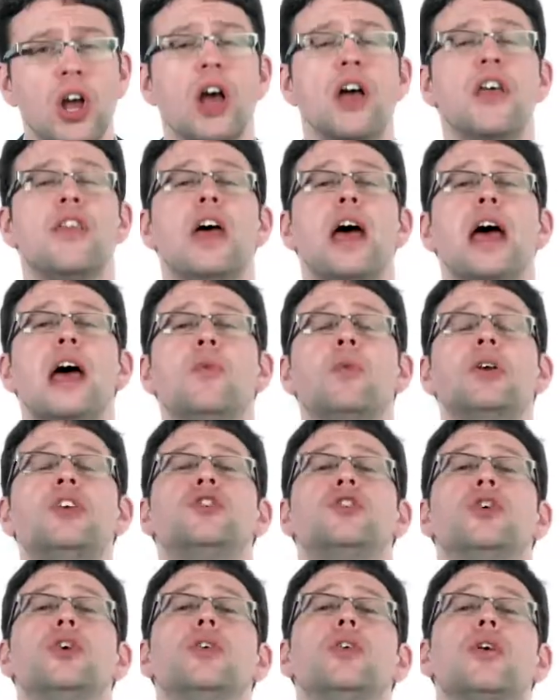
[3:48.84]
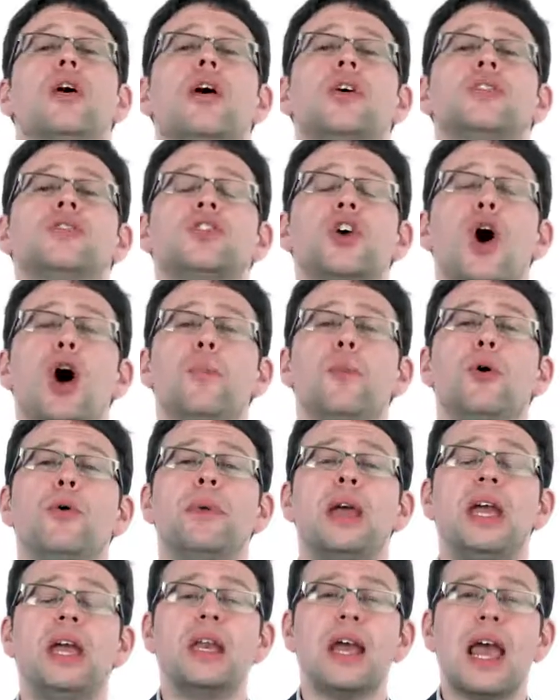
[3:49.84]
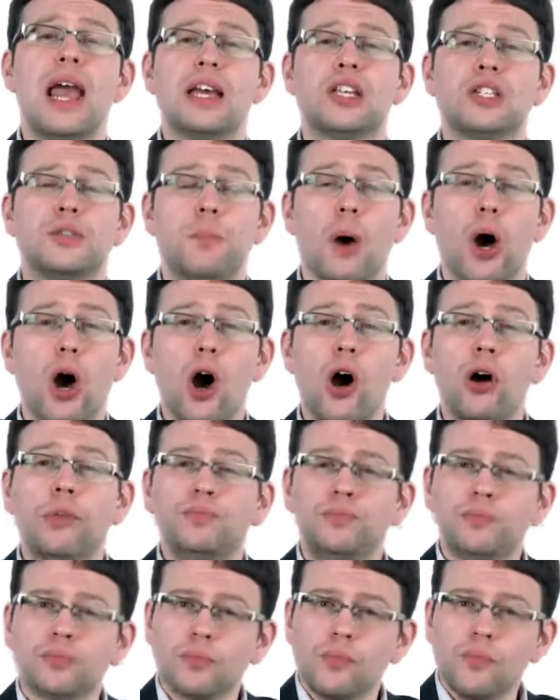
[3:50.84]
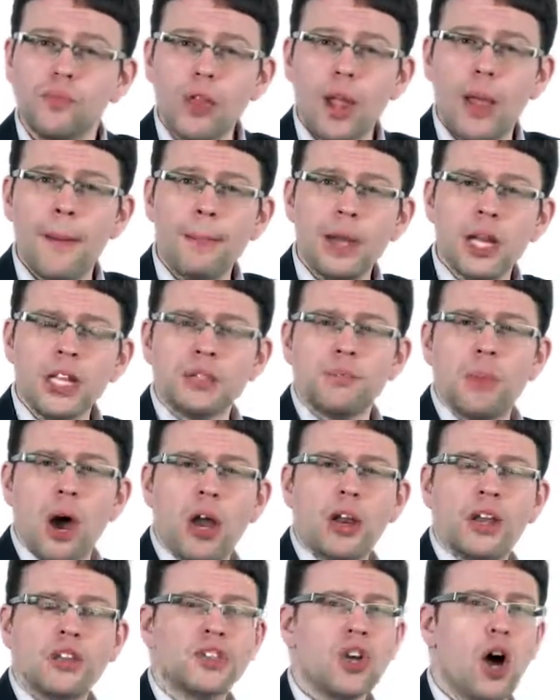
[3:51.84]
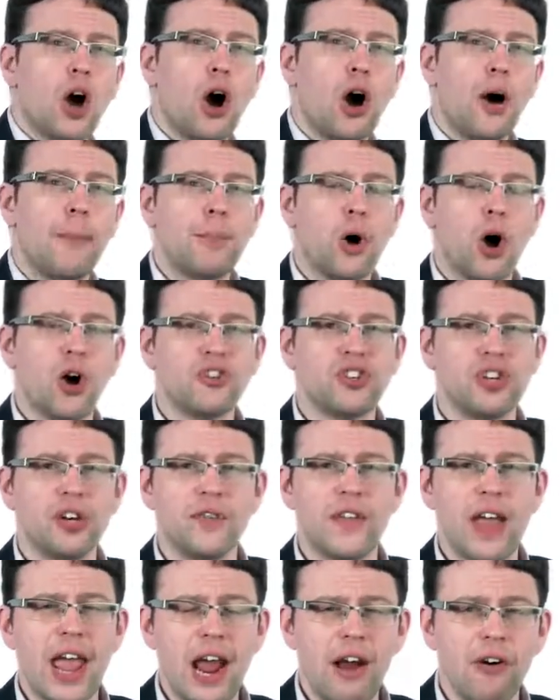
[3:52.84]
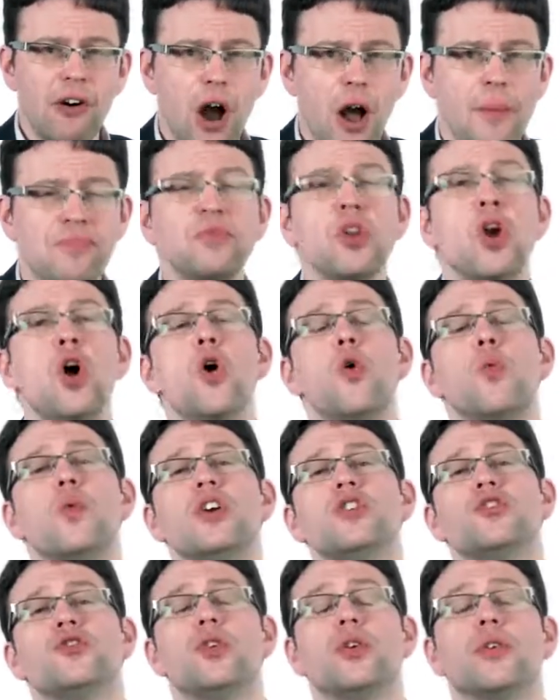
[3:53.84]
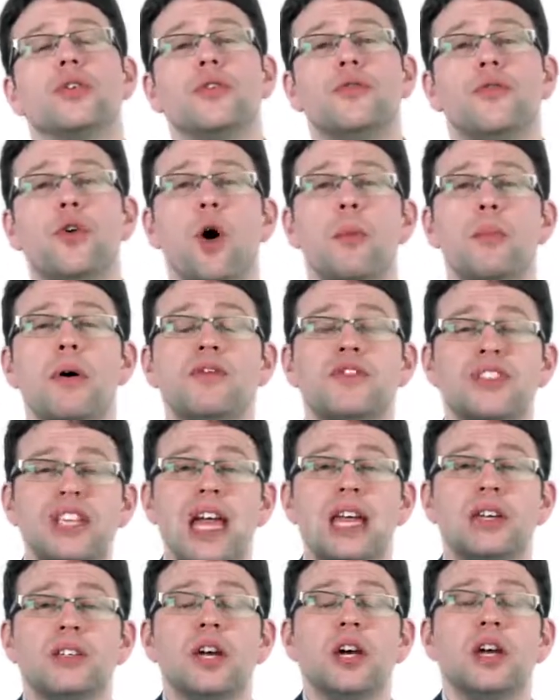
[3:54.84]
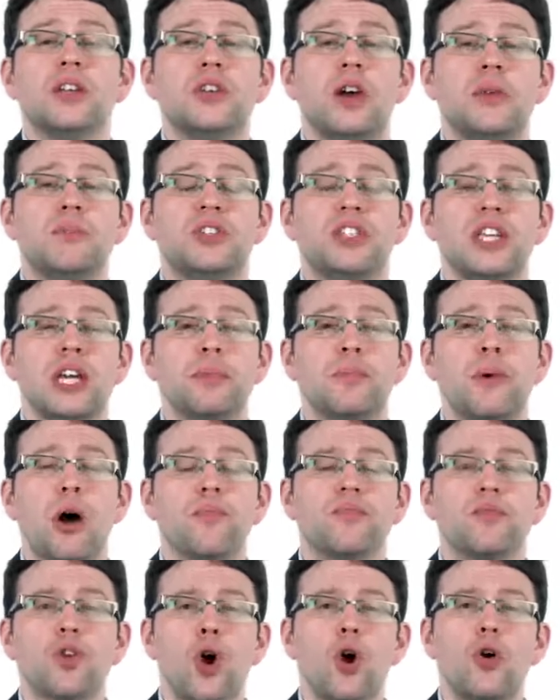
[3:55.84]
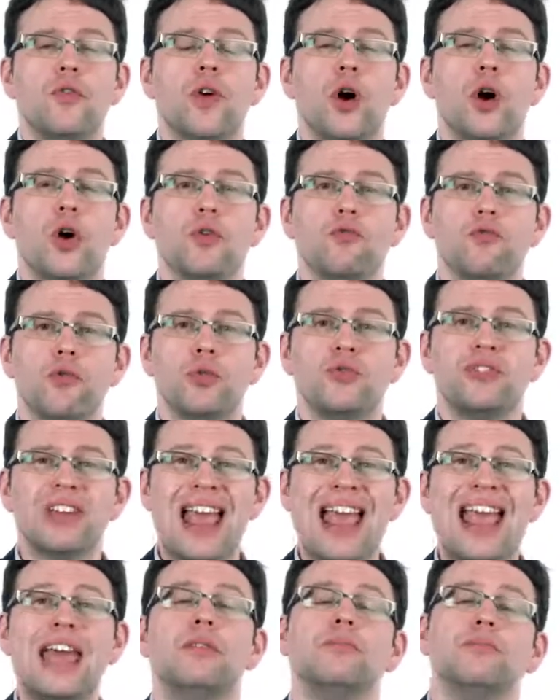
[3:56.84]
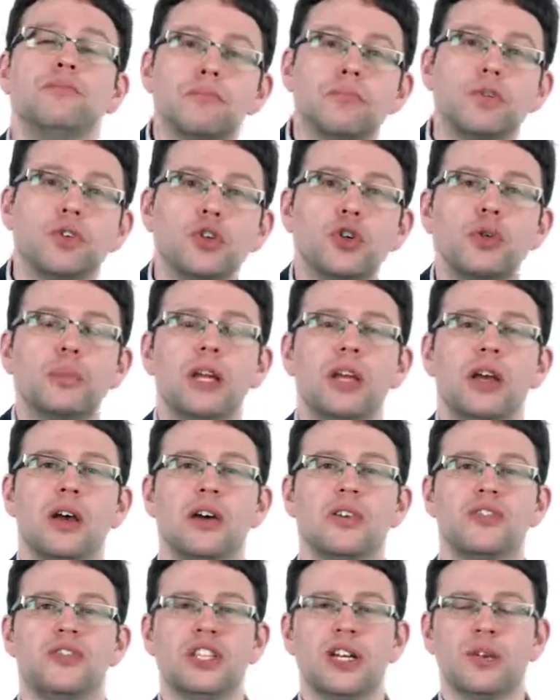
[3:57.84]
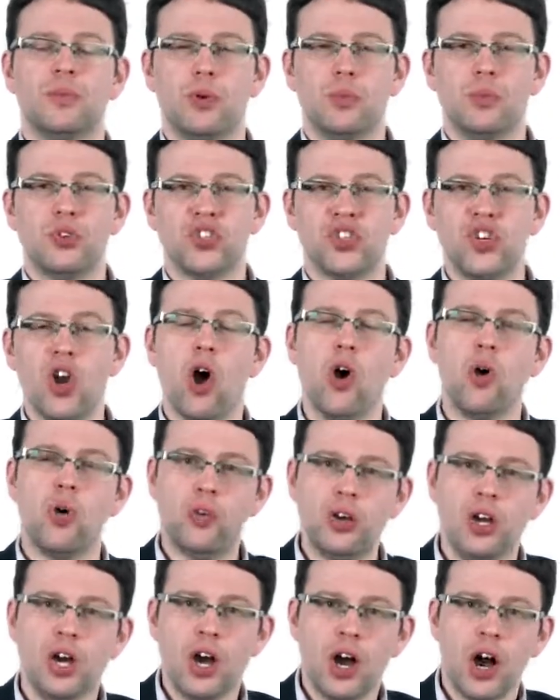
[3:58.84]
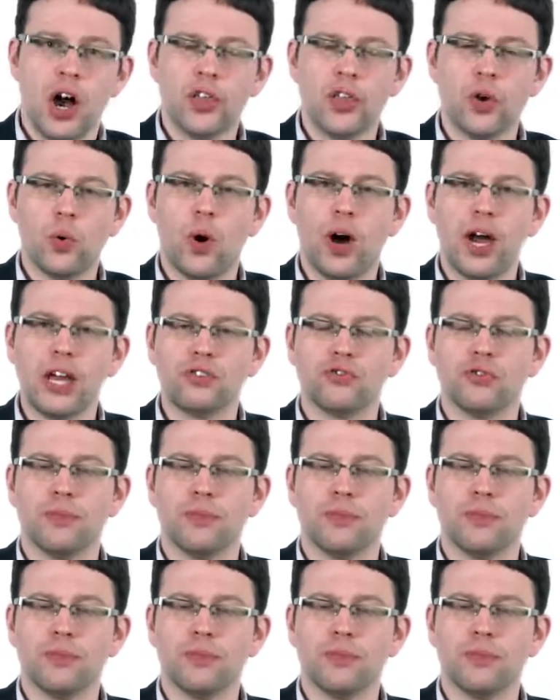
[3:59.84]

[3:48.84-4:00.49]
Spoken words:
There we took our sample mean, x bar, plus minus our margin of error, which took the form of z times sigma over root n, assuming sigma was known, otherwise